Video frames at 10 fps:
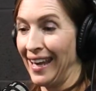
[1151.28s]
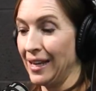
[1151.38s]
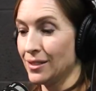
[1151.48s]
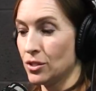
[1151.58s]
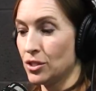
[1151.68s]

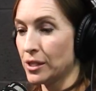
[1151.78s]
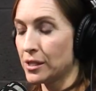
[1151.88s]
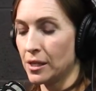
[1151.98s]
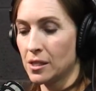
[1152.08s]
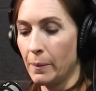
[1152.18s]

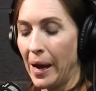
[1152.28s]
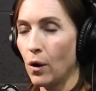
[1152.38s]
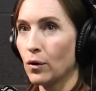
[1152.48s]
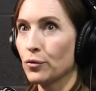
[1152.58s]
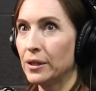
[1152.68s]
It's
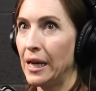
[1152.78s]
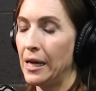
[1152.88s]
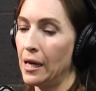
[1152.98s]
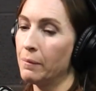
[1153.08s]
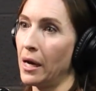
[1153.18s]
about
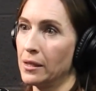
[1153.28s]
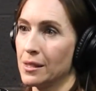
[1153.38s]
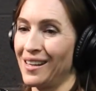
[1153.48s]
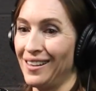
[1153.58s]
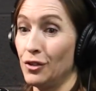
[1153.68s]
creating a
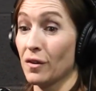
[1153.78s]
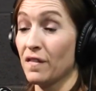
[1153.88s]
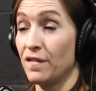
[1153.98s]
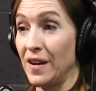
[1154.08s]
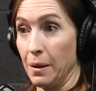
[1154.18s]
mindset in your
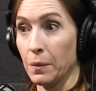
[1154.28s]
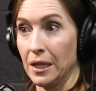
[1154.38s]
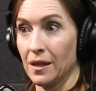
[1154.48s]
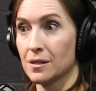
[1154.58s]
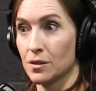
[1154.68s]

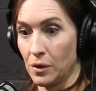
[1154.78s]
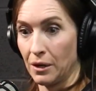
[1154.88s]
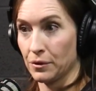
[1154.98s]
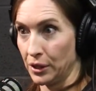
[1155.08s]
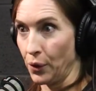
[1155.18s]
family. This is where I
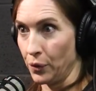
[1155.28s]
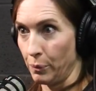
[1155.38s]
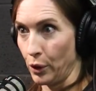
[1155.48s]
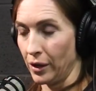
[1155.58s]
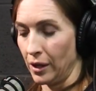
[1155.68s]
really go in the
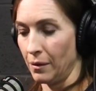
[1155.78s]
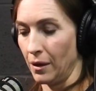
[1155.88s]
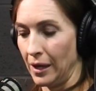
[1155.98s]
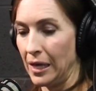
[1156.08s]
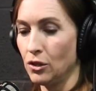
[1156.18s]
book. And
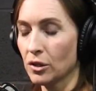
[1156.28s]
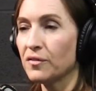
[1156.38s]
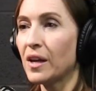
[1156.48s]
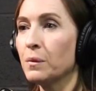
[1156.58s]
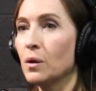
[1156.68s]
in your
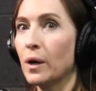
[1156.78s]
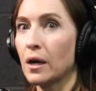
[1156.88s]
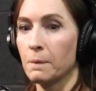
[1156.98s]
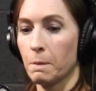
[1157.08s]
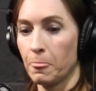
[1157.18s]
family
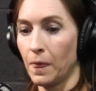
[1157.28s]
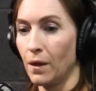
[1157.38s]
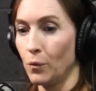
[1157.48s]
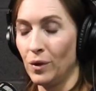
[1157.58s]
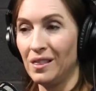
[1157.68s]
where
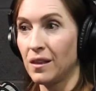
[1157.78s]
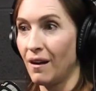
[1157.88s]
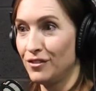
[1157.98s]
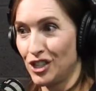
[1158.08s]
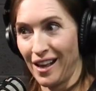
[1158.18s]
we
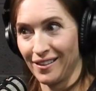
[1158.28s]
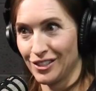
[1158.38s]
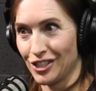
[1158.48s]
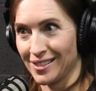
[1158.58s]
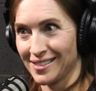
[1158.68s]
love
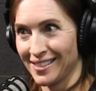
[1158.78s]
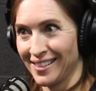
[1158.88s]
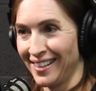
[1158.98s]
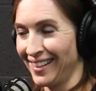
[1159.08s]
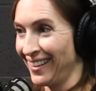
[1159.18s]
challenges.
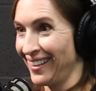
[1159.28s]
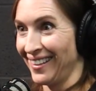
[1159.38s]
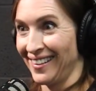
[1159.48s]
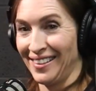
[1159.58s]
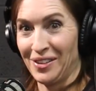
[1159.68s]

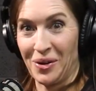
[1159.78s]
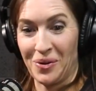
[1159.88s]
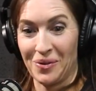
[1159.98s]
You know,